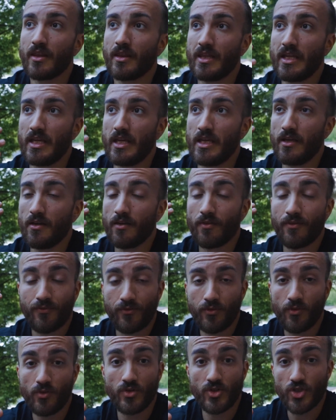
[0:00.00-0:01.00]
the
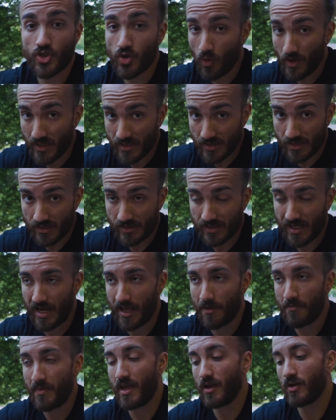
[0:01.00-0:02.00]
food choices that
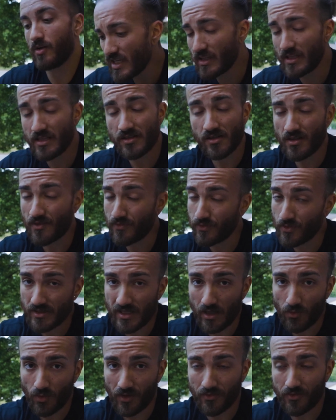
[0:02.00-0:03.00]
I make. These are the foods
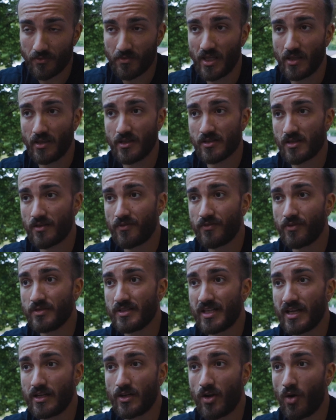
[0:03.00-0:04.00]
that work for me. These are the
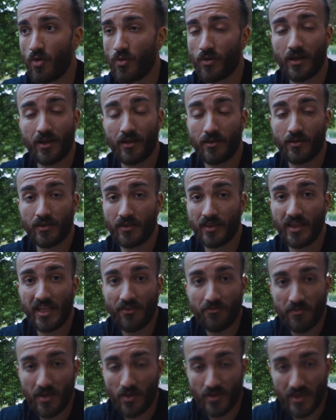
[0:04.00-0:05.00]
foods that don't
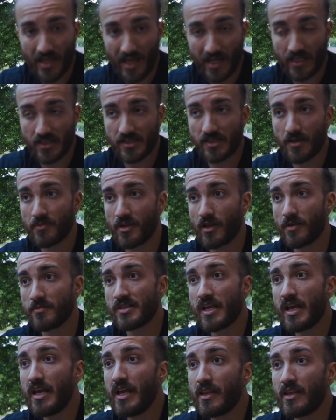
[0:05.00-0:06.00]
leave me with any symptoms.